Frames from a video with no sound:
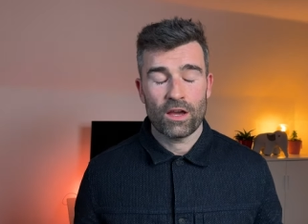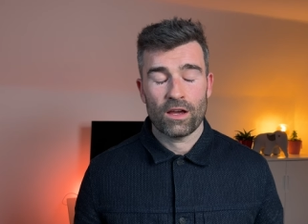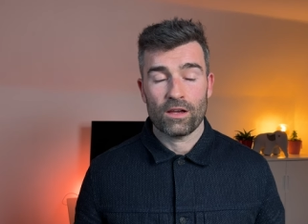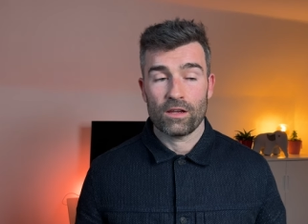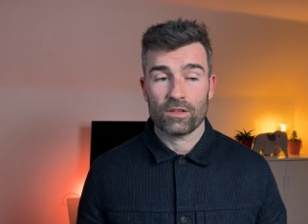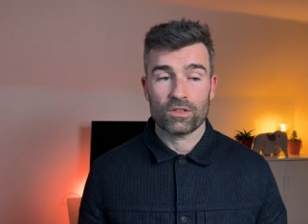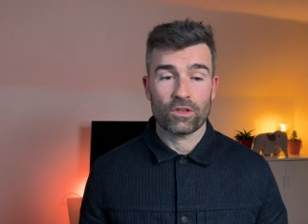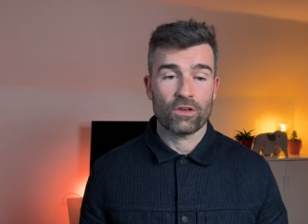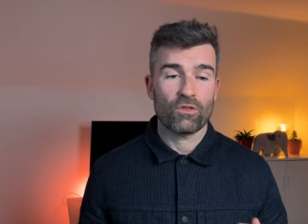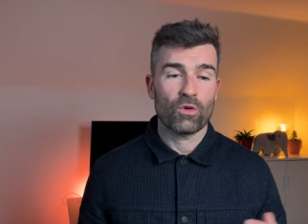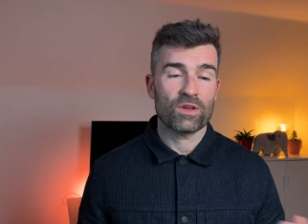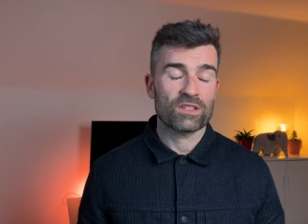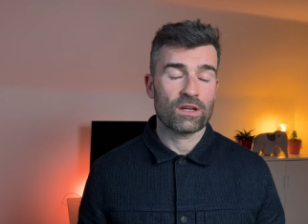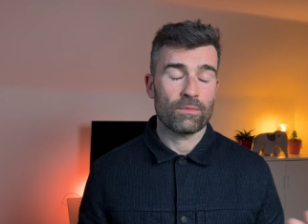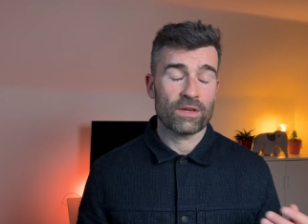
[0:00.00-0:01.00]
Uh, so they're
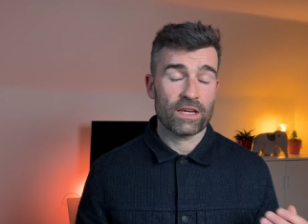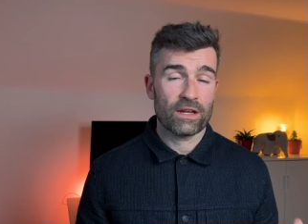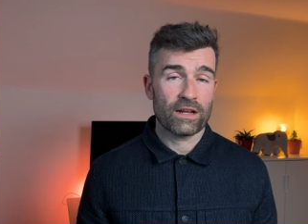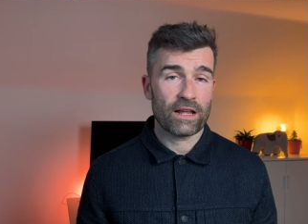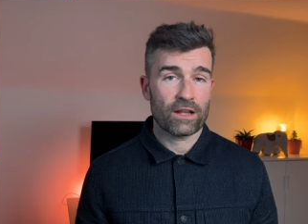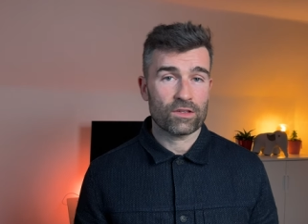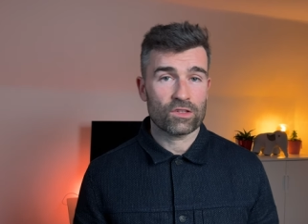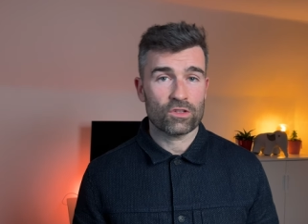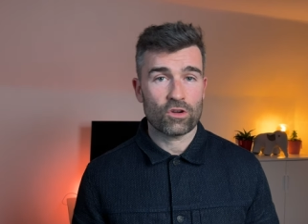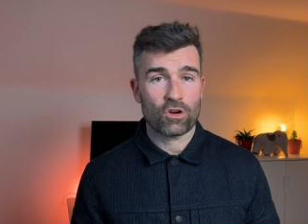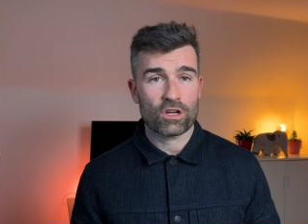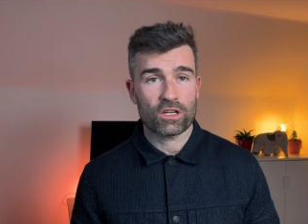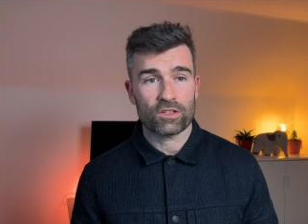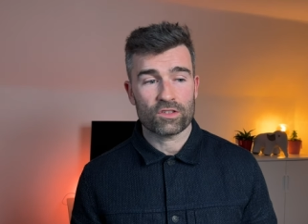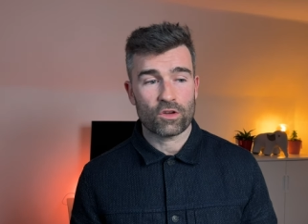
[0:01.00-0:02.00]
always coming in and out of
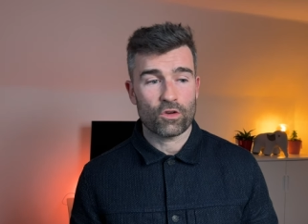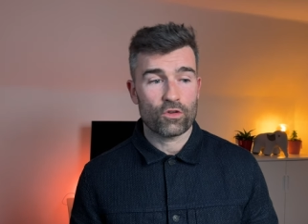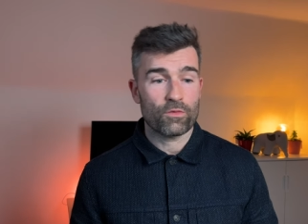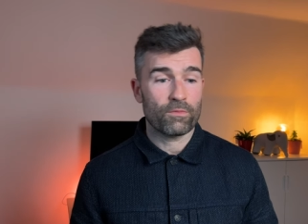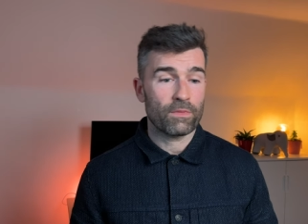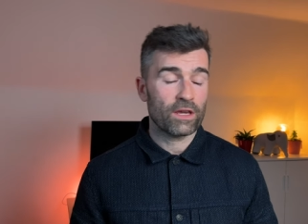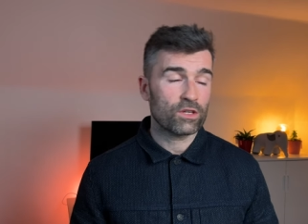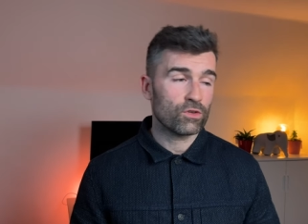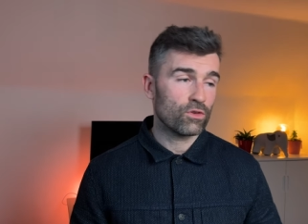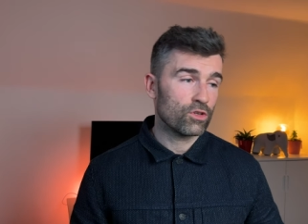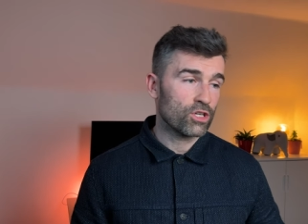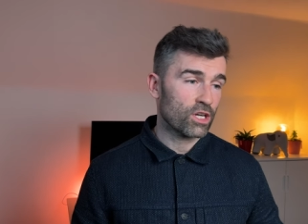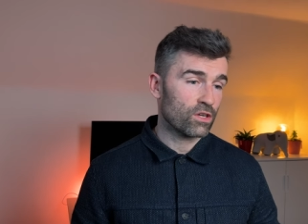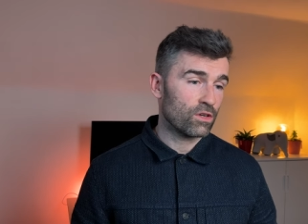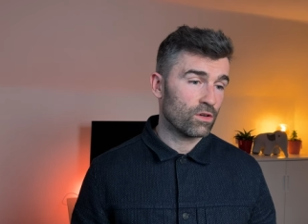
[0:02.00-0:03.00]
stock. So make sure you
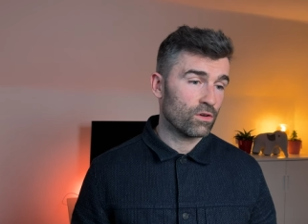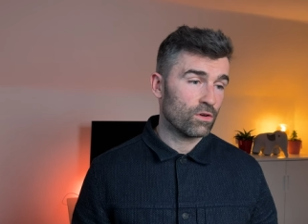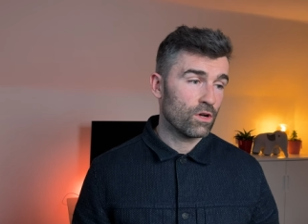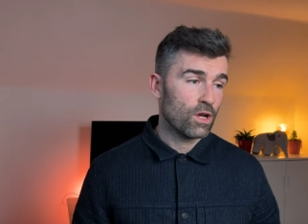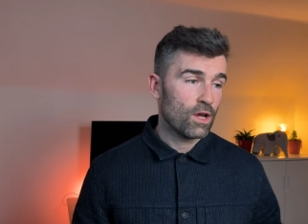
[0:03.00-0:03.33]
check your